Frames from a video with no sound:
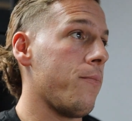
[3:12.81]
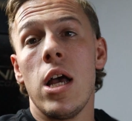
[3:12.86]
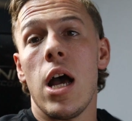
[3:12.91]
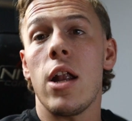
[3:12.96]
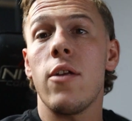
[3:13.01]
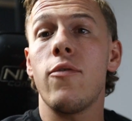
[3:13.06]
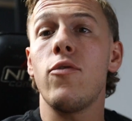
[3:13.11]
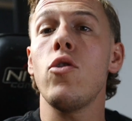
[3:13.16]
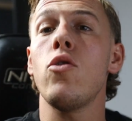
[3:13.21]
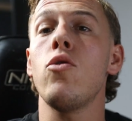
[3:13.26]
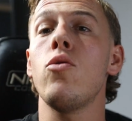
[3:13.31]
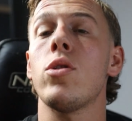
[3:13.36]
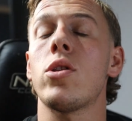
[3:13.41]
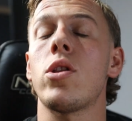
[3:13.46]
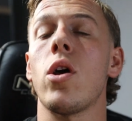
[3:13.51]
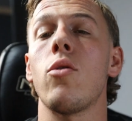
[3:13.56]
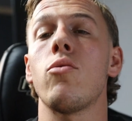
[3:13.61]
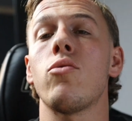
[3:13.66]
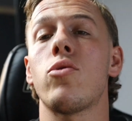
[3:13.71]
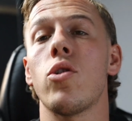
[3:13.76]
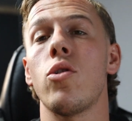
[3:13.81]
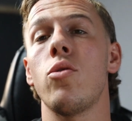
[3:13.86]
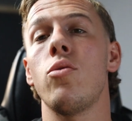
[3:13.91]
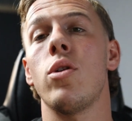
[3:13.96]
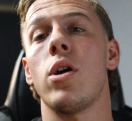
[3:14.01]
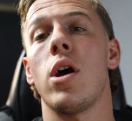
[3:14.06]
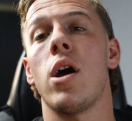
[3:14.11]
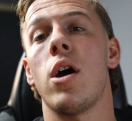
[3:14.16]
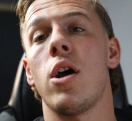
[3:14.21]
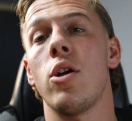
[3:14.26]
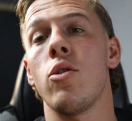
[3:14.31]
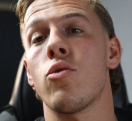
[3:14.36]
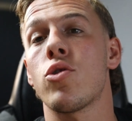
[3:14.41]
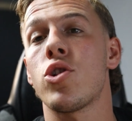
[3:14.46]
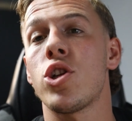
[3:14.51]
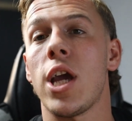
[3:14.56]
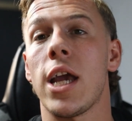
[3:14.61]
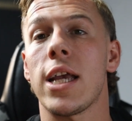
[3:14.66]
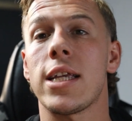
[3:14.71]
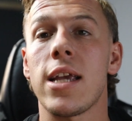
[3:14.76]
And if you don't do your
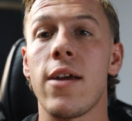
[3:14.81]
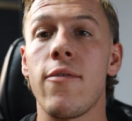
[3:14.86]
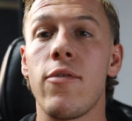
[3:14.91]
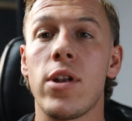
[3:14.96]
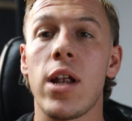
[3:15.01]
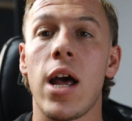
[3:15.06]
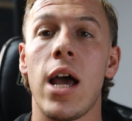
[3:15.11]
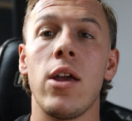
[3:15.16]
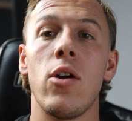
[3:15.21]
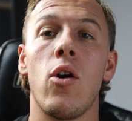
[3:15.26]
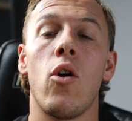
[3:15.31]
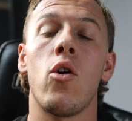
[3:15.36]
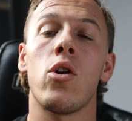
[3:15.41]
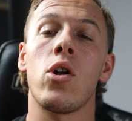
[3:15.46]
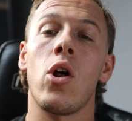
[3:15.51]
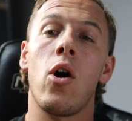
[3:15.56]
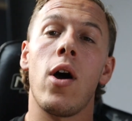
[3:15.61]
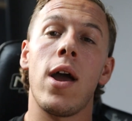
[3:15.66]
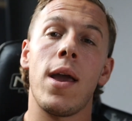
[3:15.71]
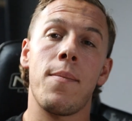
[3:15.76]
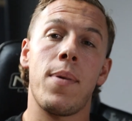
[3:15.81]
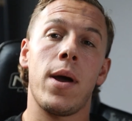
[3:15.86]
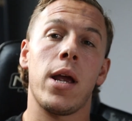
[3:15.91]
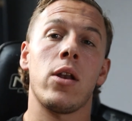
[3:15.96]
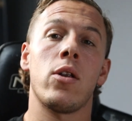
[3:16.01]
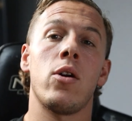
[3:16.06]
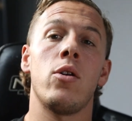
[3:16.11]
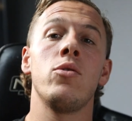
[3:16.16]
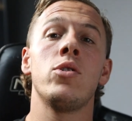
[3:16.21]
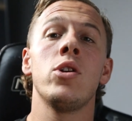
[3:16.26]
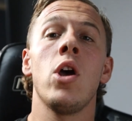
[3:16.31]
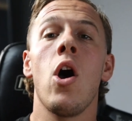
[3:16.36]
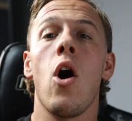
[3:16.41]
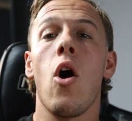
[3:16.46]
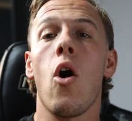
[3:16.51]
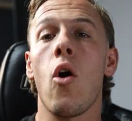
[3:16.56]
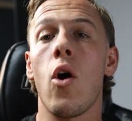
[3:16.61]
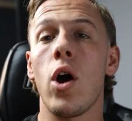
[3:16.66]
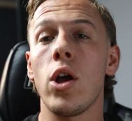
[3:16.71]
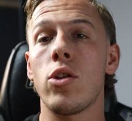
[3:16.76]
checks every day on high impact news,
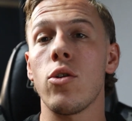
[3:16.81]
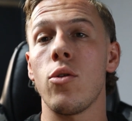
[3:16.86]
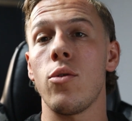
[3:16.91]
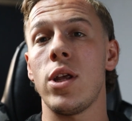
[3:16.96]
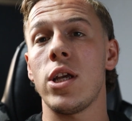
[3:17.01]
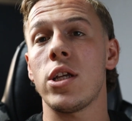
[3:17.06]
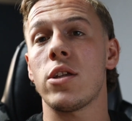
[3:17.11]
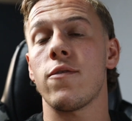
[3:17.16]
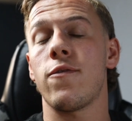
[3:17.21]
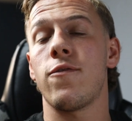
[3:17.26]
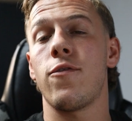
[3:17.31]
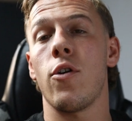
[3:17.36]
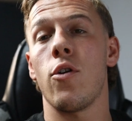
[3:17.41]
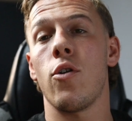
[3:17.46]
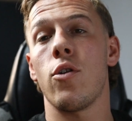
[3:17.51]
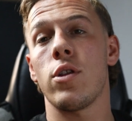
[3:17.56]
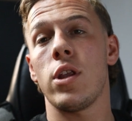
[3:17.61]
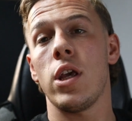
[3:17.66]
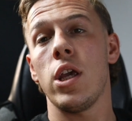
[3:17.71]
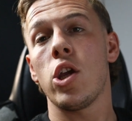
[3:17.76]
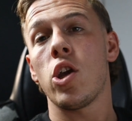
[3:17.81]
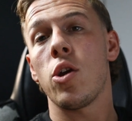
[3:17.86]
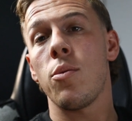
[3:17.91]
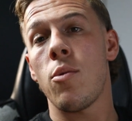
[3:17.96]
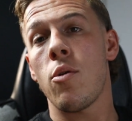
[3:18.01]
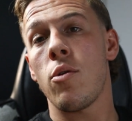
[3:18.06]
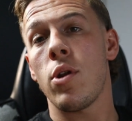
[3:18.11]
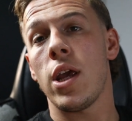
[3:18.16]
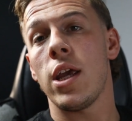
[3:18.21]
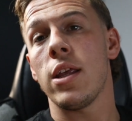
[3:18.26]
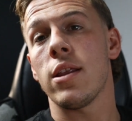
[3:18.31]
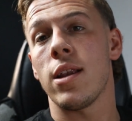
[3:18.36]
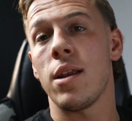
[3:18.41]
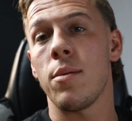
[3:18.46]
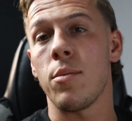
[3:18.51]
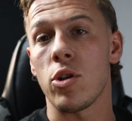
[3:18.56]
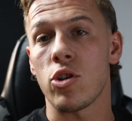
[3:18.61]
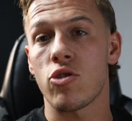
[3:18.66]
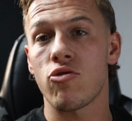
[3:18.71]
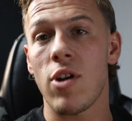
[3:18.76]
I do this for the community, the
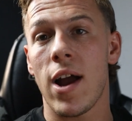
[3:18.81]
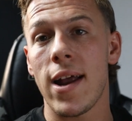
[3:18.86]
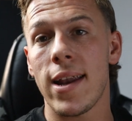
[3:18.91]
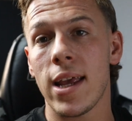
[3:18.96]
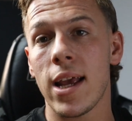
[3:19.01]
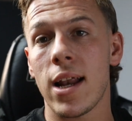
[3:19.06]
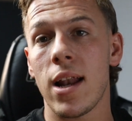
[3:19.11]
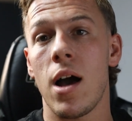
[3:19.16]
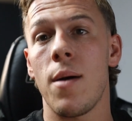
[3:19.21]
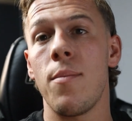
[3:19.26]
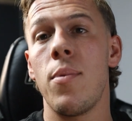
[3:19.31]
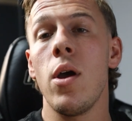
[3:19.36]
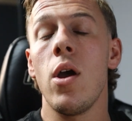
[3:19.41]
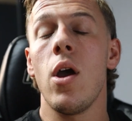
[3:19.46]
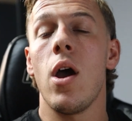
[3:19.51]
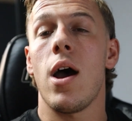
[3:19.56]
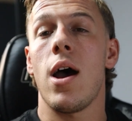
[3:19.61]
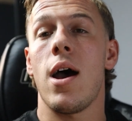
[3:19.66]
Limitless Trading Club.